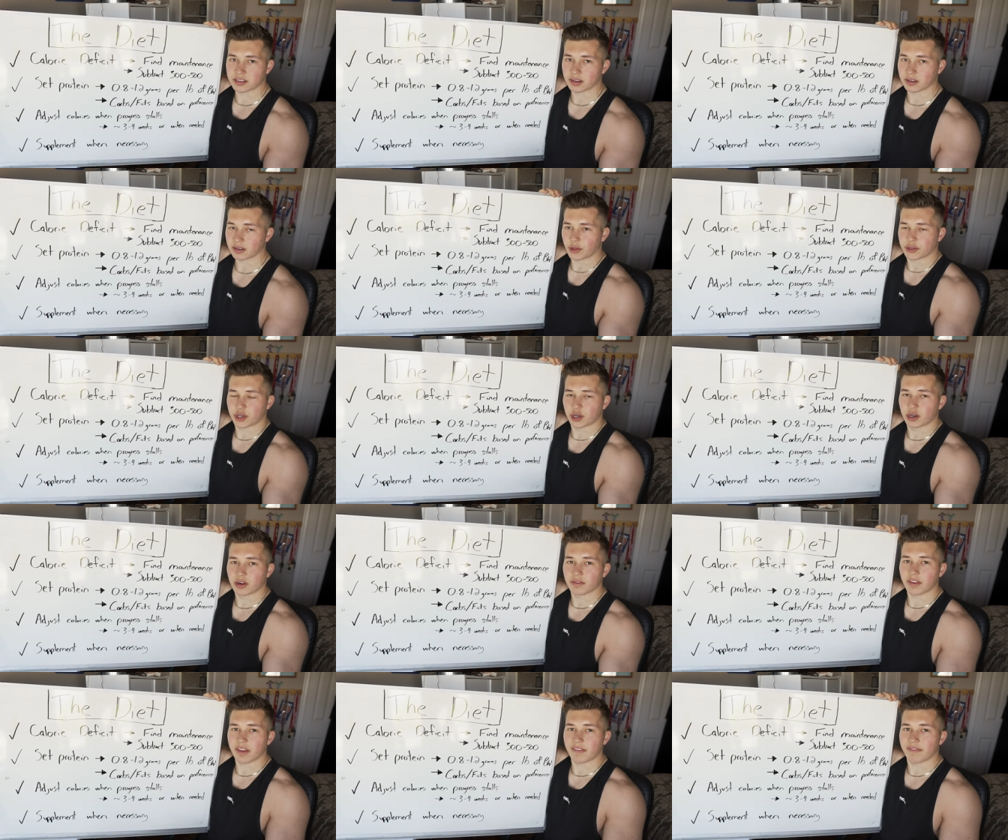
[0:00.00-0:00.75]
to
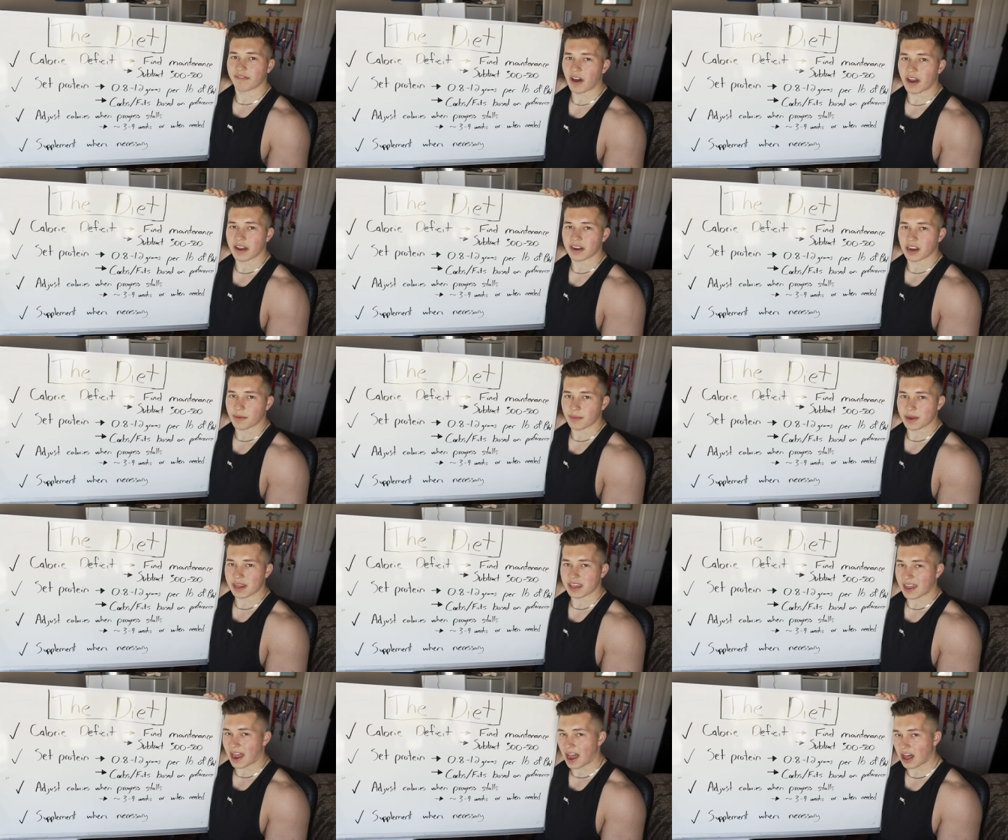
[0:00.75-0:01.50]
alternatively find how
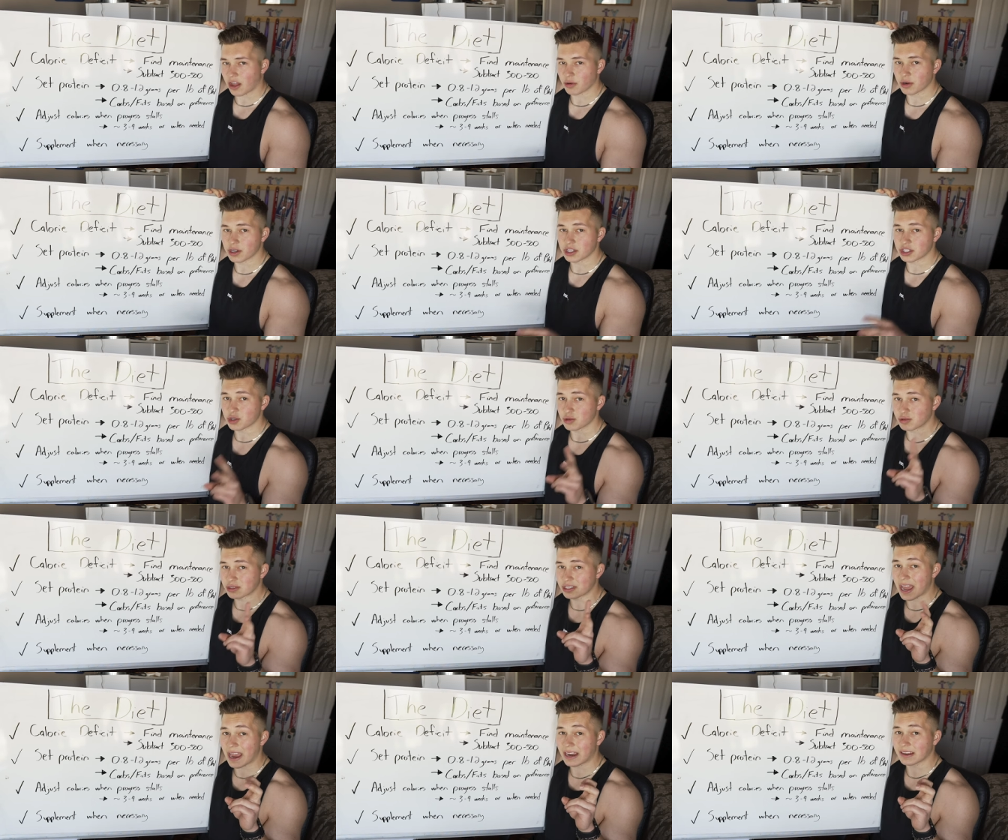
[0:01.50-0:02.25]
many calories you
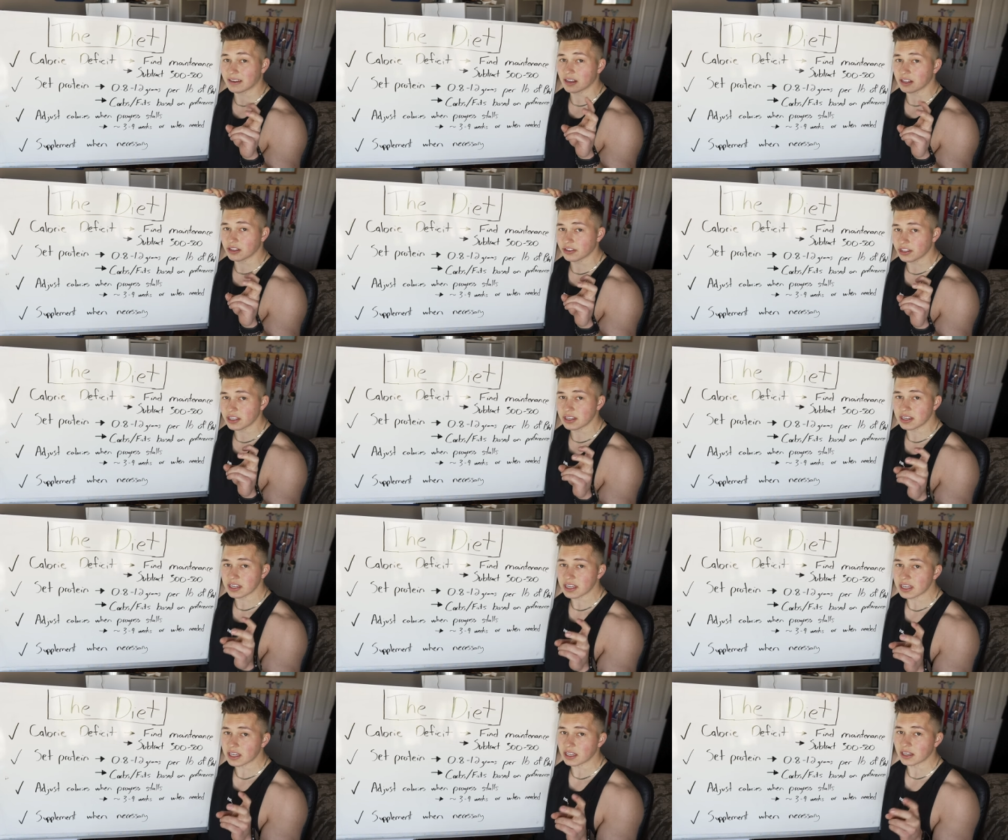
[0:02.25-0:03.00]
technically
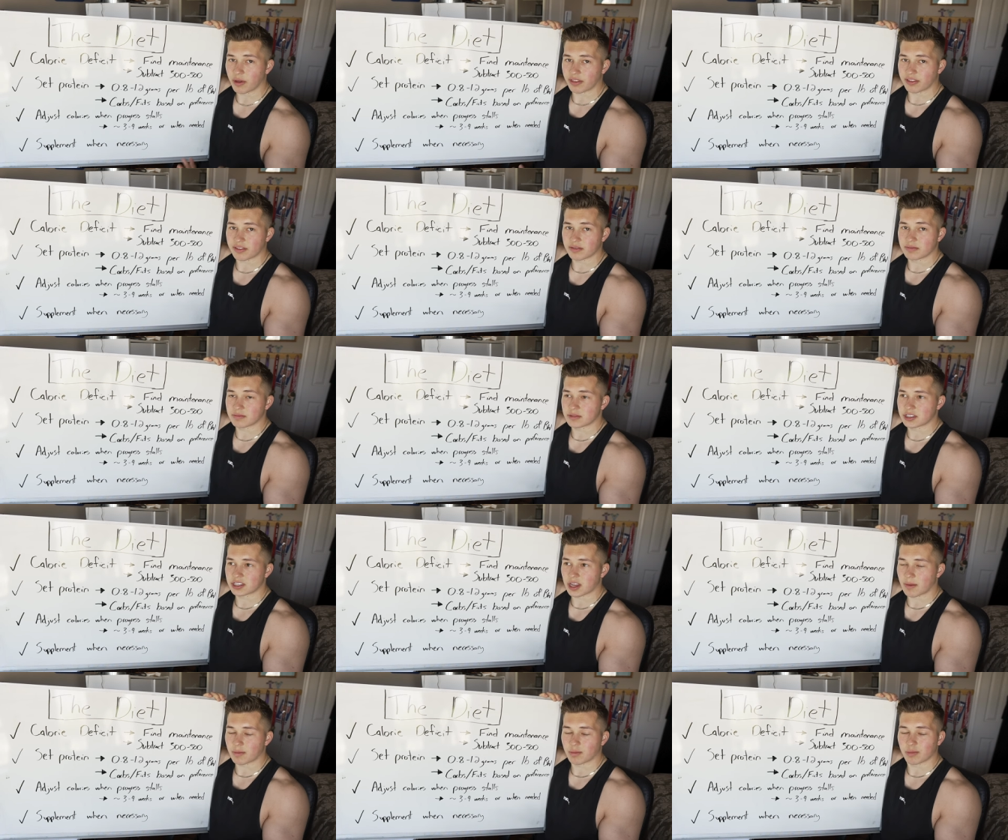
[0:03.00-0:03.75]
need with
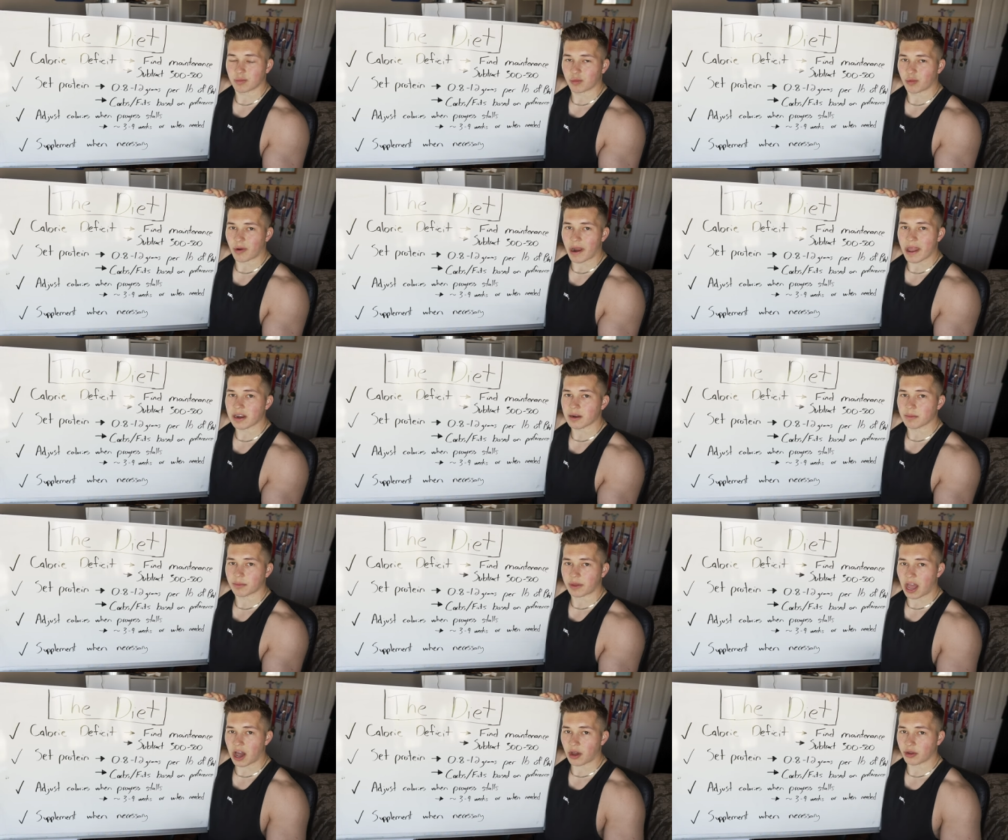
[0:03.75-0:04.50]
some
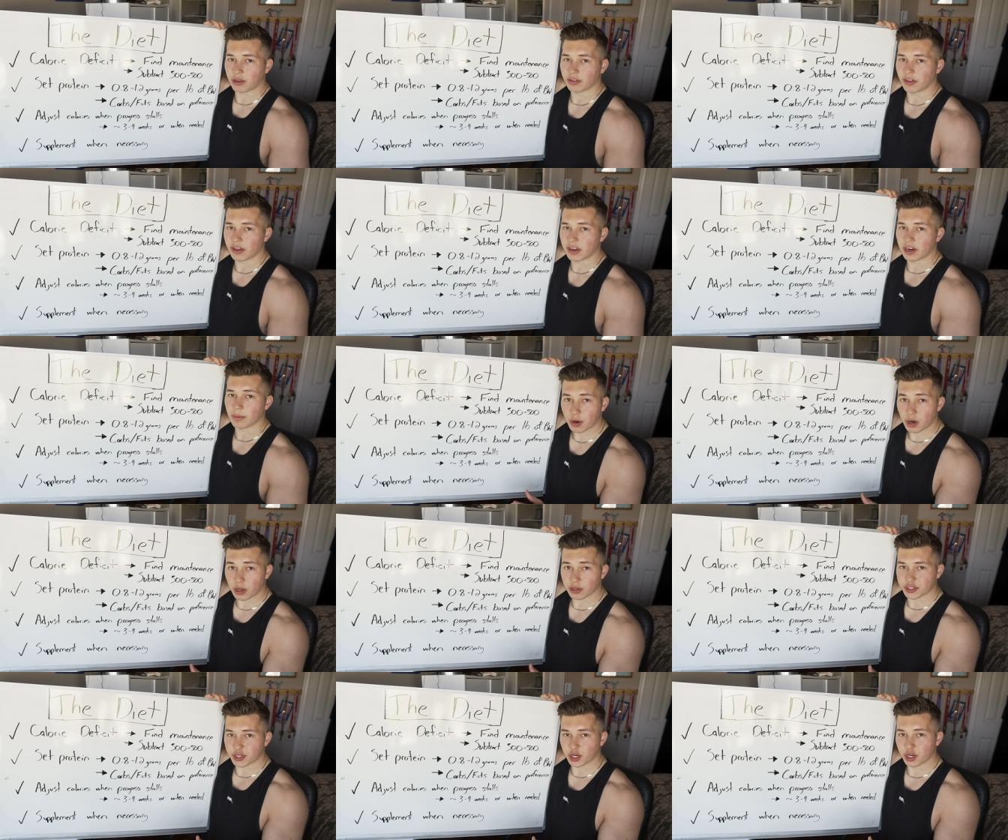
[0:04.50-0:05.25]
random calculator,
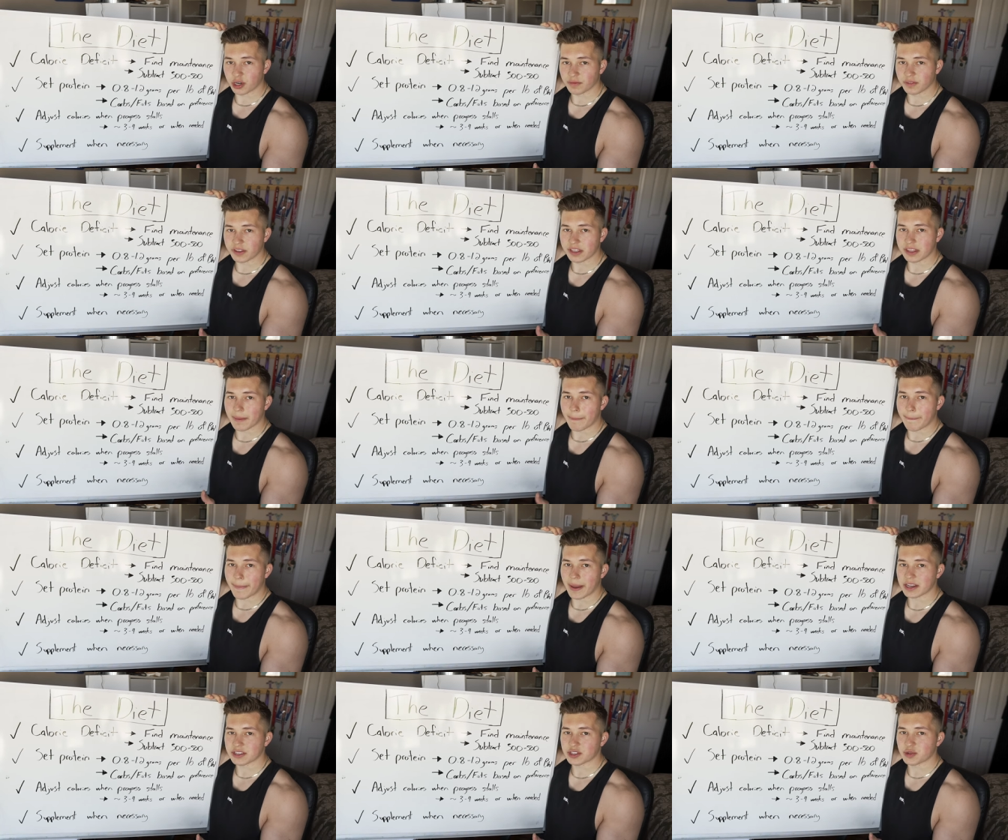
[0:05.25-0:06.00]
but alternatively, the
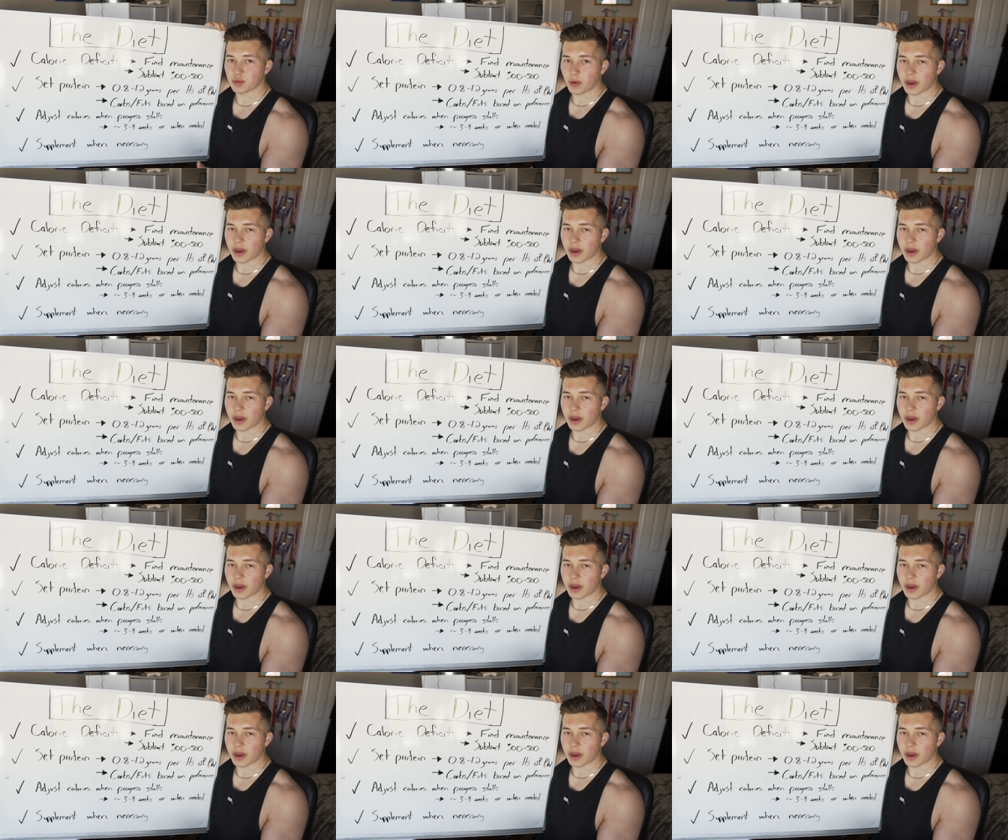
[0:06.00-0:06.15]
best